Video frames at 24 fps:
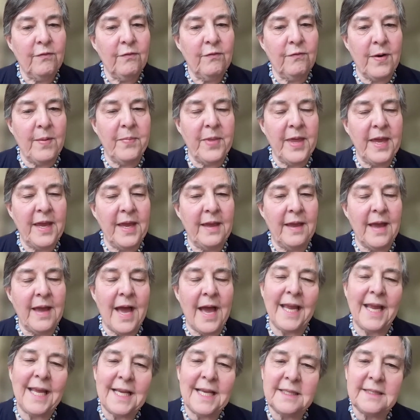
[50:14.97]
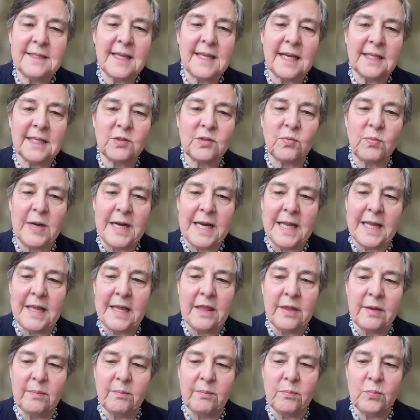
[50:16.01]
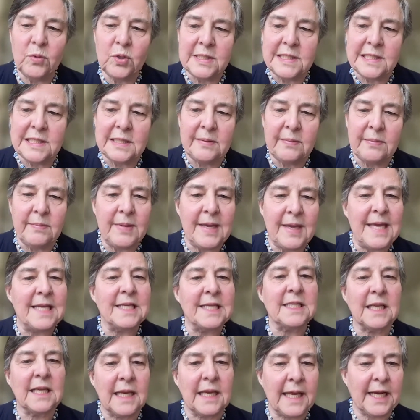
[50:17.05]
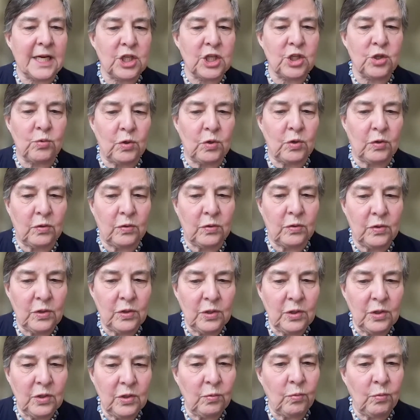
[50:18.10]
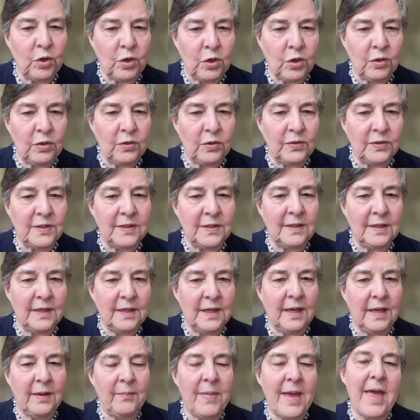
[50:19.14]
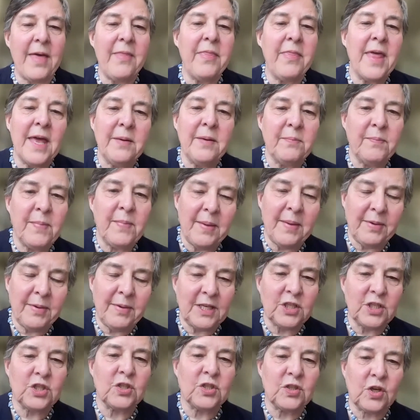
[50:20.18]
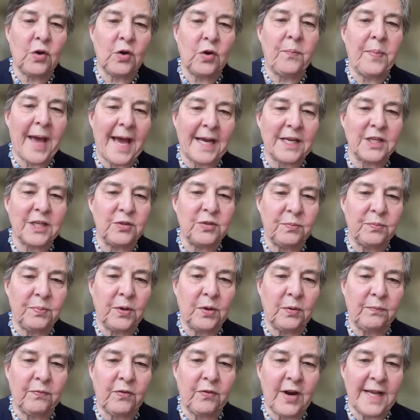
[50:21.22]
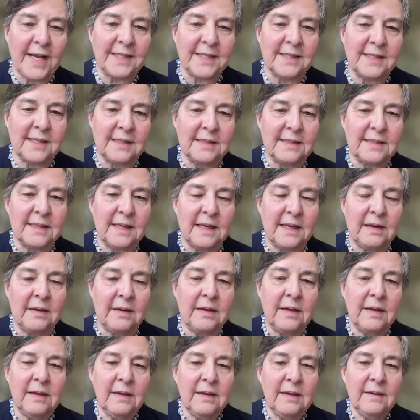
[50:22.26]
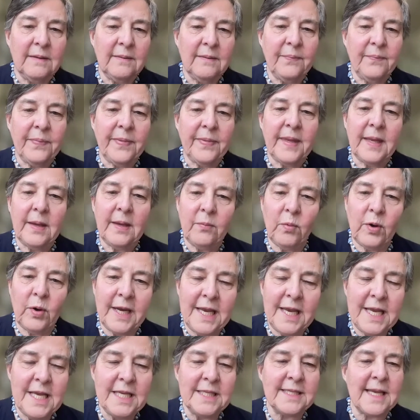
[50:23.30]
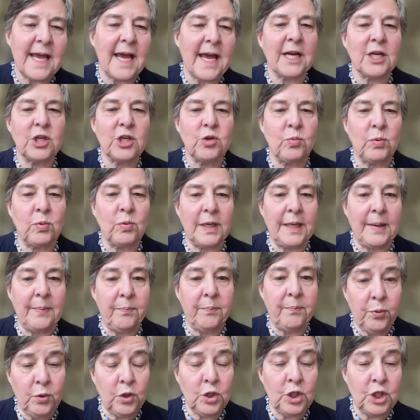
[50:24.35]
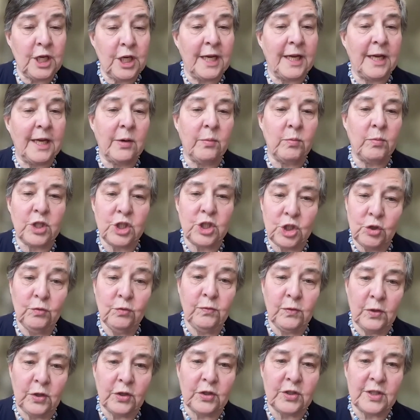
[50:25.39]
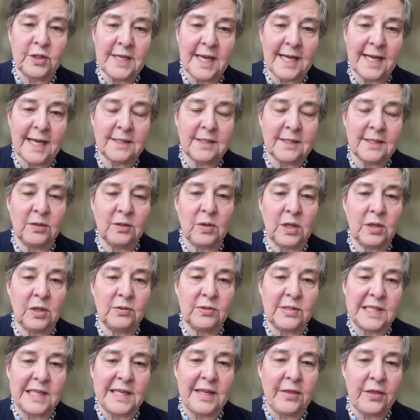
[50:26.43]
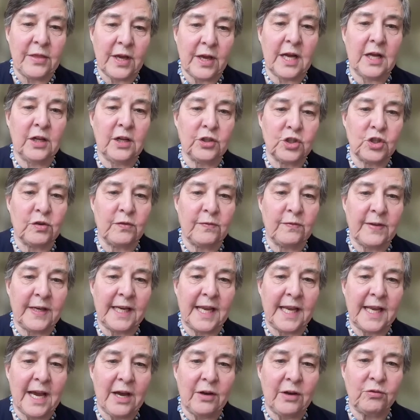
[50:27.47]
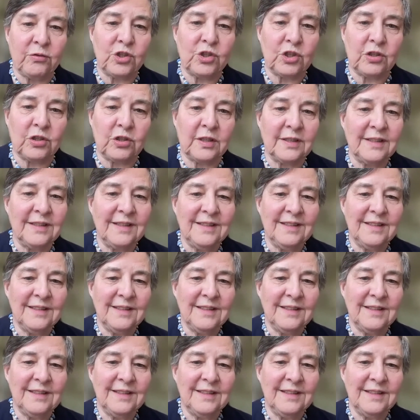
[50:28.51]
from the, I guess that's really the Muslim intellectual world. Um, and then maybe go back to Pope Francis and what he's actually pushing and which you've looked at so closely, the culture of encounter.